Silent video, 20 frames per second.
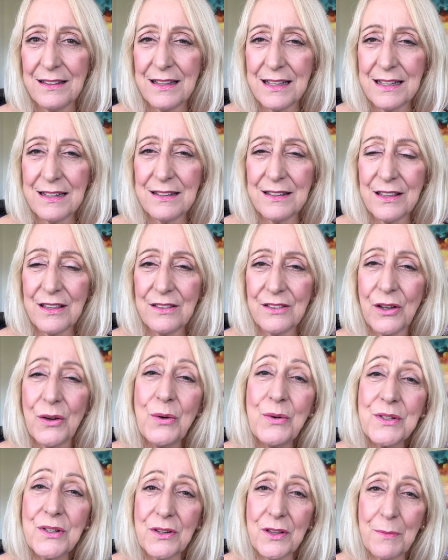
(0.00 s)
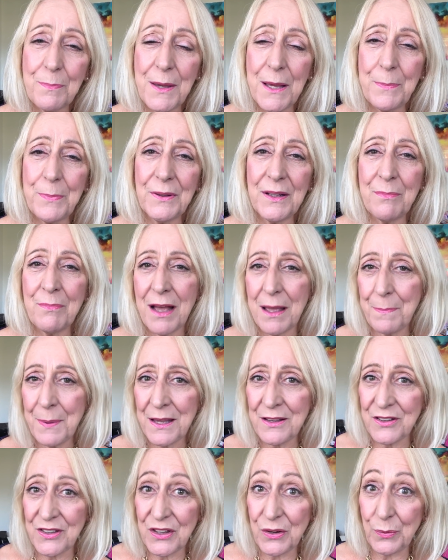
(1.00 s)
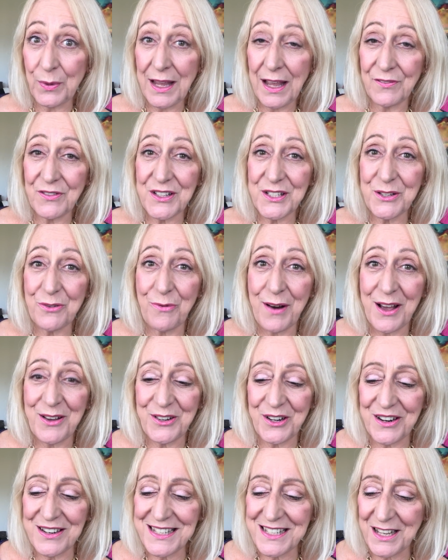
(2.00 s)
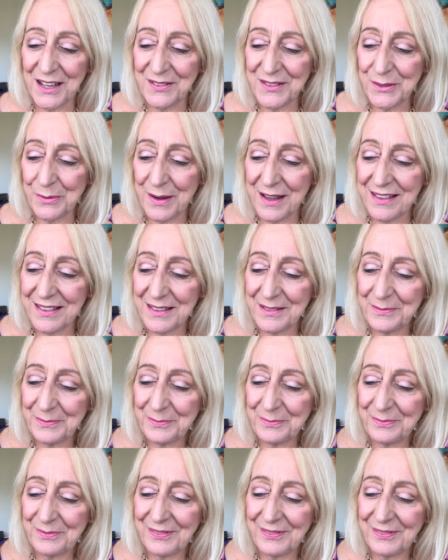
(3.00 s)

and those are the people, in my opinion, that we have to surround ourselves with.